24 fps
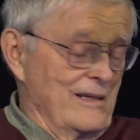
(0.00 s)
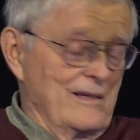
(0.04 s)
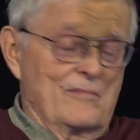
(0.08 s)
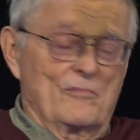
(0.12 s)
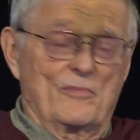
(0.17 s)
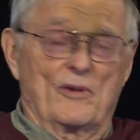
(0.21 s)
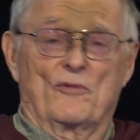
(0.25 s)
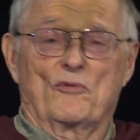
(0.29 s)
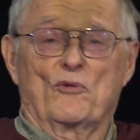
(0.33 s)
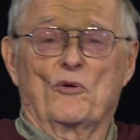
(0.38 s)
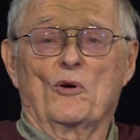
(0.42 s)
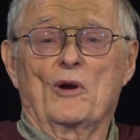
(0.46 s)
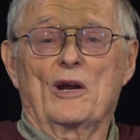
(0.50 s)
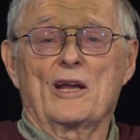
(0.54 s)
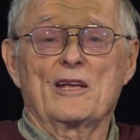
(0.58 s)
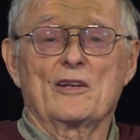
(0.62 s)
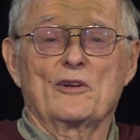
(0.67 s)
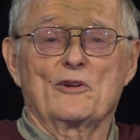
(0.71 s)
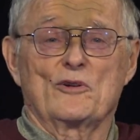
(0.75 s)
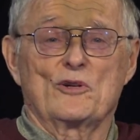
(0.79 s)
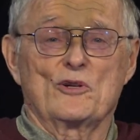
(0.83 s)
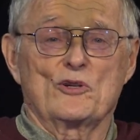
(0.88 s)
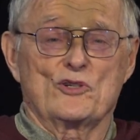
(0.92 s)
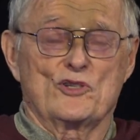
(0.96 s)
Before I
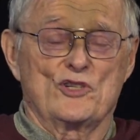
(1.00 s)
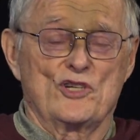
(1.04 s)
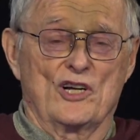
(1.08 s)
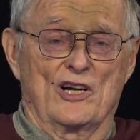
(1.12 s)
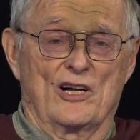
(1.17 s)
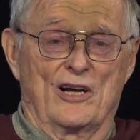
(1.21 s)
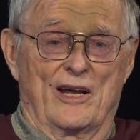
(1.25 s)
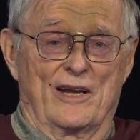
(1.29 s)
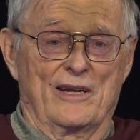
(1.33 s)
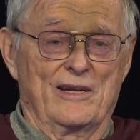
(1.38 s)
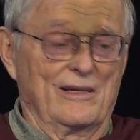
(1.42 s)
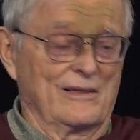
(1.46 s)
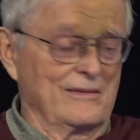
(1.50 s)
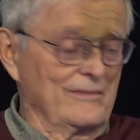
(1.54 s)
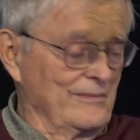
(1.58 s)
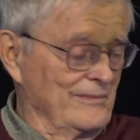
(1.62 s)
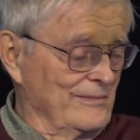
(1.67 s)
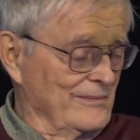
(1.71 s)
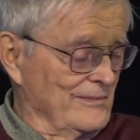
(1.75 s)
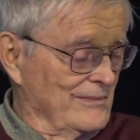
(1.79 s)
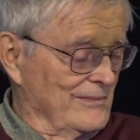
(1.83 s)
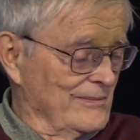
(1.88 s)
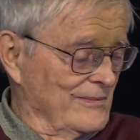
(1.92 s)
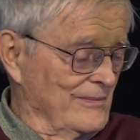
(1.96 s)
introduce John,
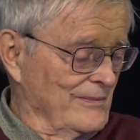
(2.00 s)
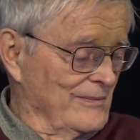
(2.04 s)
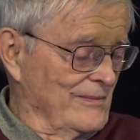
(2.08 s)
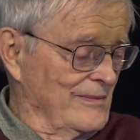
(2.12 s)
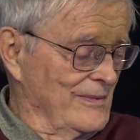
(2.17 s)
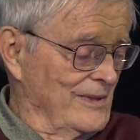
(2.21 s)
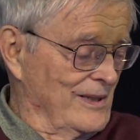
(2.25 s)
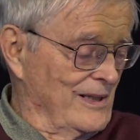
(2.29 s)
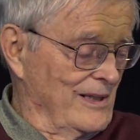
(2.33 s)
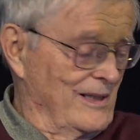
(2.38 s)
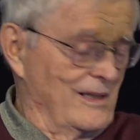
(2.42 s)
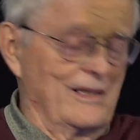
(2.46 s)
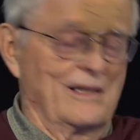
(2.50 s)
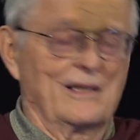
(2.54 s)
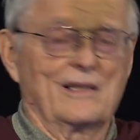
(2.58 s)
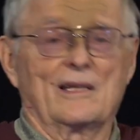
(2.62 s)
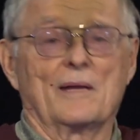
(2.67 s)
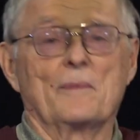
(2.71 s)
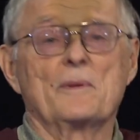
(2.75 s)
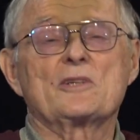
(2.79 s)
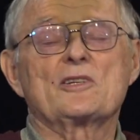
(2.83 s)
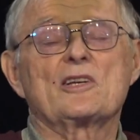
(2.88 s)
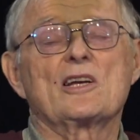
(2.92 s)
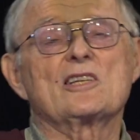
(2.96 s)
let
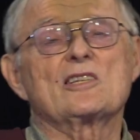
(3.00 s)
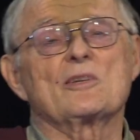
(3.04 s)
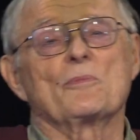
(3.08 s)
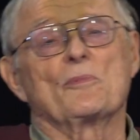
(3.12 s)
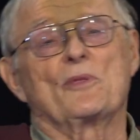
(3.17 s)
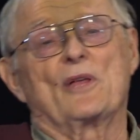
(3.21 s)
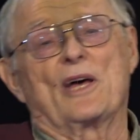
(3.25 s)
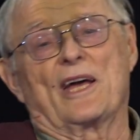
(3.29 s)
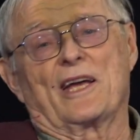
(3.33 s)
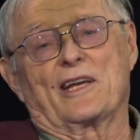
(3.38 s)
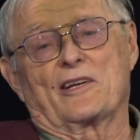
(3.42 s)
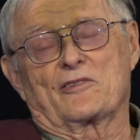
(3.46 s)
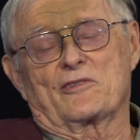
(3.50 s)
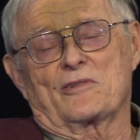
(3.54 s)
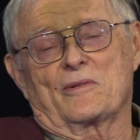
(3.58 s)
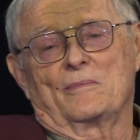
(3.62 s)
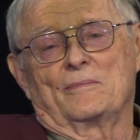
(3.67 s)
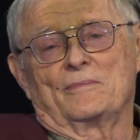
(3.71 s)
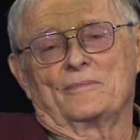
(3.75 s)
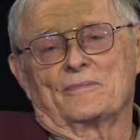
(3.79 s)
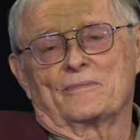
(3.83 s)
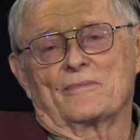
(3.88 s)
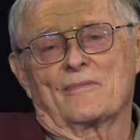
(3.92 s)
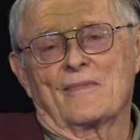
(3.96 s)
me say some thanks.
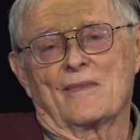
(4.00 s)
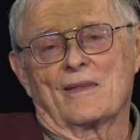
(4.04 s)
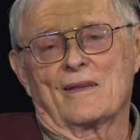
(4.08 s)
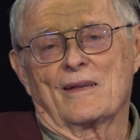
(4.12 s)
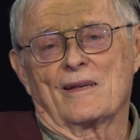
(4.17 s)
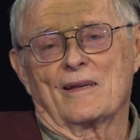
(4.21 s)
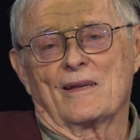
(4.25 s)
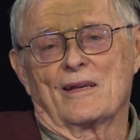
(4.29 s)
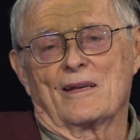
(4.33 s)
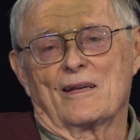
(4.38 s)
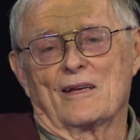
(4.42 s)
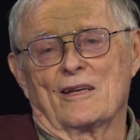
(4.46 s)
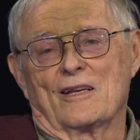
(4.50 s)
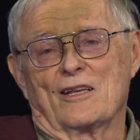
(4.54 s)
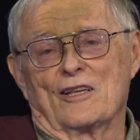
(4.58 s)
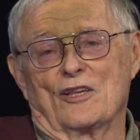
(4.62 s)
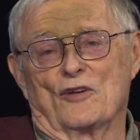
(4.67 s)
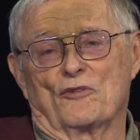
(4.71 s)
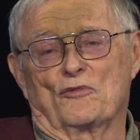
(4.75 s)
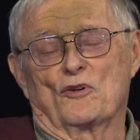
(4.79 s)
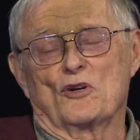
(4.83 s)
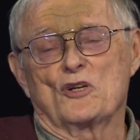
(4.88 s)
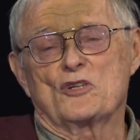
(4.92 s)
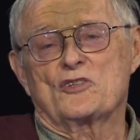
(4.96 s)
The
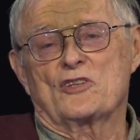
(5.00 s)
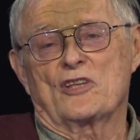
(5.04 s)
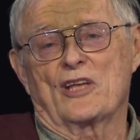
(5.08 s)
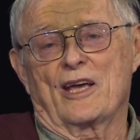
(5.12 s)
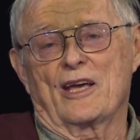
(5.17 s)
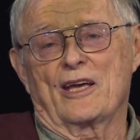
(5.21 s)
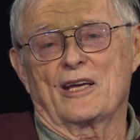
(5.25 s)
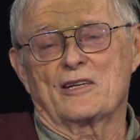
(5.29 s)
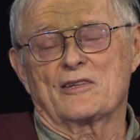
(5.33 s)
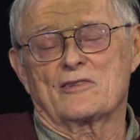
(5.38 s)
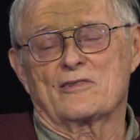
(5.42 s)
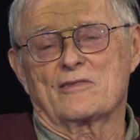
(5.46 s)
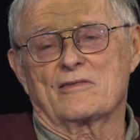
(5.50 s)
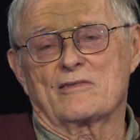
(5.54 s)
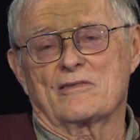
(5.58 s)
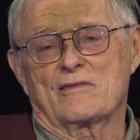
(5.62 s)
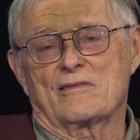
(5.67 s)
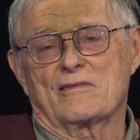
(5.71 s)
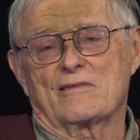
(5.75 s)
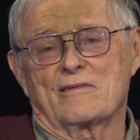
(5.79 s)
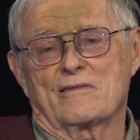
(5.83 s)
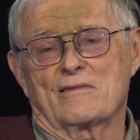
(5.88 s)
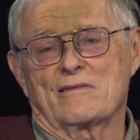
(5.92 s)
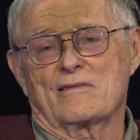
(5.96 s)
first thanks
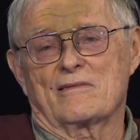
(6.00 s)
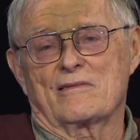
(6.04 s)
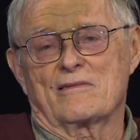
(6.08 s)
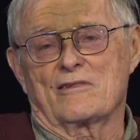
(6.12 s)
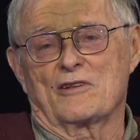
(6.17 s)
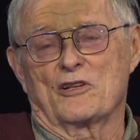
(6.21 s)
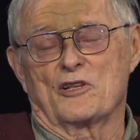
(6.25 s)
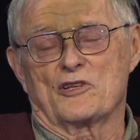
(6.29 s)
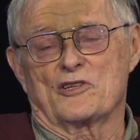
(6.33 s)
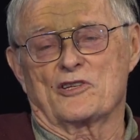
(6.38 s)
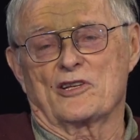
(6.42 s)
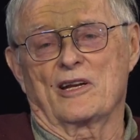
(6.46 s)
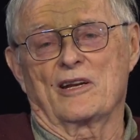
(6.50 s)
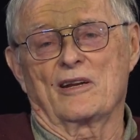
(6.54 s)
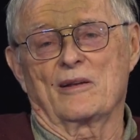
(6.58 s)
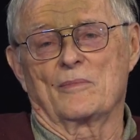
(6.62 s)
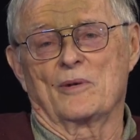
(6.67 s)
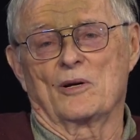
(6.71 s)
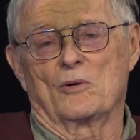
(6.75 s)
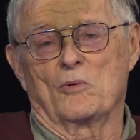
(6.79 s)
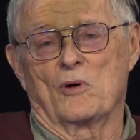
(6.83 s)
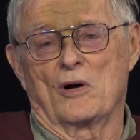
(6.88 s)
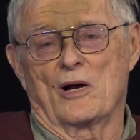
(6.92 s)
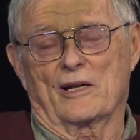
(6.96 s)
to the city of
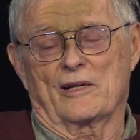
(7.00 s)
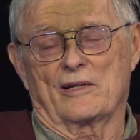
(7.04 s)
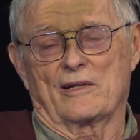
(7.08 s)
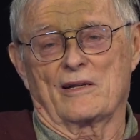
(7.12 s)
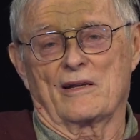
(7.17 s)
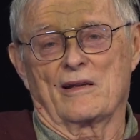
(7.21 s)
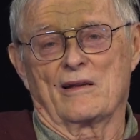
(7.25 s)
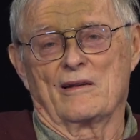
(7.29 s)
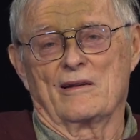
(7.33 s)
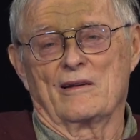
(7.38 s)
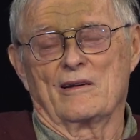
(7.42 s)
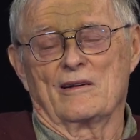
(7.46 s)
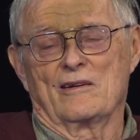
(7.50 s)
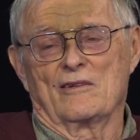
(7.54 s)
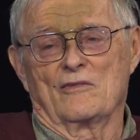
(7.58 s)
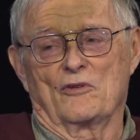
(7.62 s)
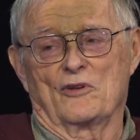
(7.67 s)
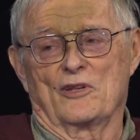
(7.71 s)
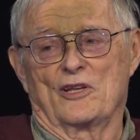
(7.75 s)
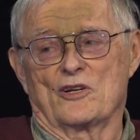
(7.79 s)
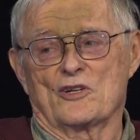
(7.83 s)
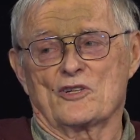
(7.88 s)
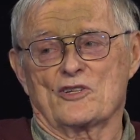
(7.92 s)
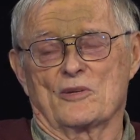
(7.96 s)
Milwaukie for
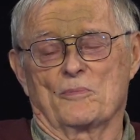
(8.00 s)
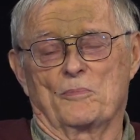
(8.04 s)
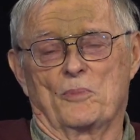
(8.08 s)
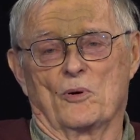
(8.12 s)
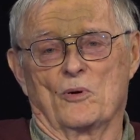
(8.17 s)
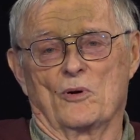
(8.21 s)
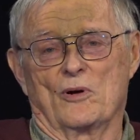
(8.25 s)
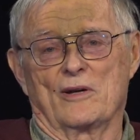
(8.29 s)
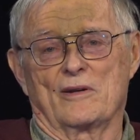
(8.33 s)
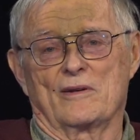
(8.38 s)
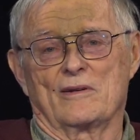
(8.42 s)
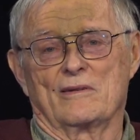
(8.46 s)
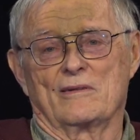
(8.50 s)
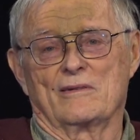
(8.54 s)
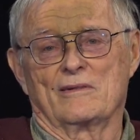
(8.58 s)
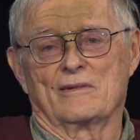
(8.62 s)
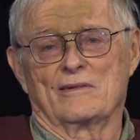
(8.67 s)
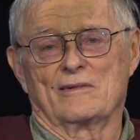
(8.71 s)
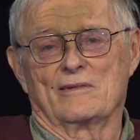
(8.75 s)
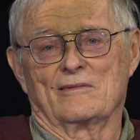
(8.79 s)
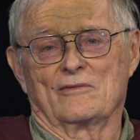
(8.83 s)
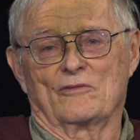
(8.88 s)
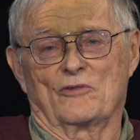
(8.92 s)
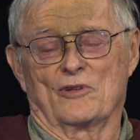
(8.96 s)
their support
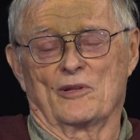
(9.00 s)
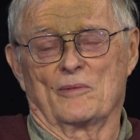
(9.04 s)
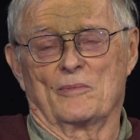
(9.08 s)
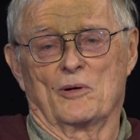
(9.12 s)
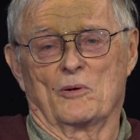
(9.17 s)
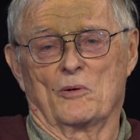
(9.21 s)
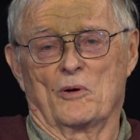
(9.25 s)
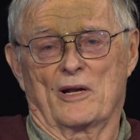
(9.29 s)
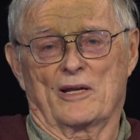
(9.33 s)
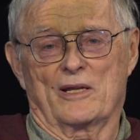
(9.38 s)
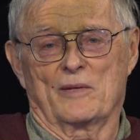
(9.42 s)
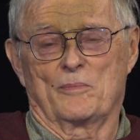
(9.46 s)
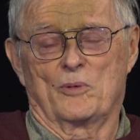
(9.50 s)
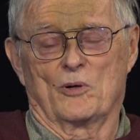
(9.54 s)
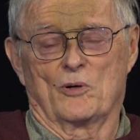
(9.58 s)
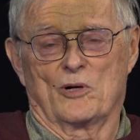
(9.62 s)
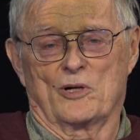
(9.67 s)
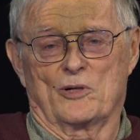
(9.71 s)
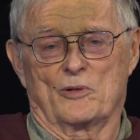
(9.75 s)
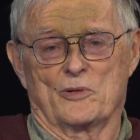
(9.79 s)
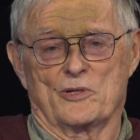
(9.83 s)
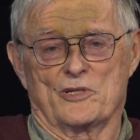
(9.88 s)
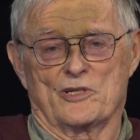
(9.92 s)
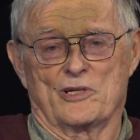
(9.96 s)
for the Milwaukie
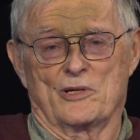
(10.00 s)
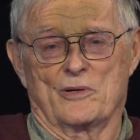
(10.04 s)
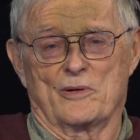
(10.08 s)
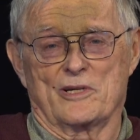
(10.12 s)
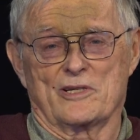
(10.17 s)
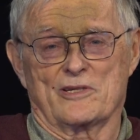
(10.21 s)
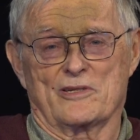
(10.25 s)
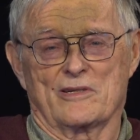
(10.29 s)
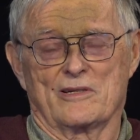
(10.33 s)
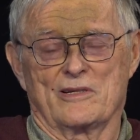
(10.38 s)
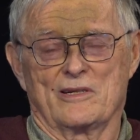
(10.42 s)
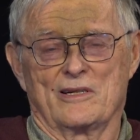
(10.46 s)
Poetry Series.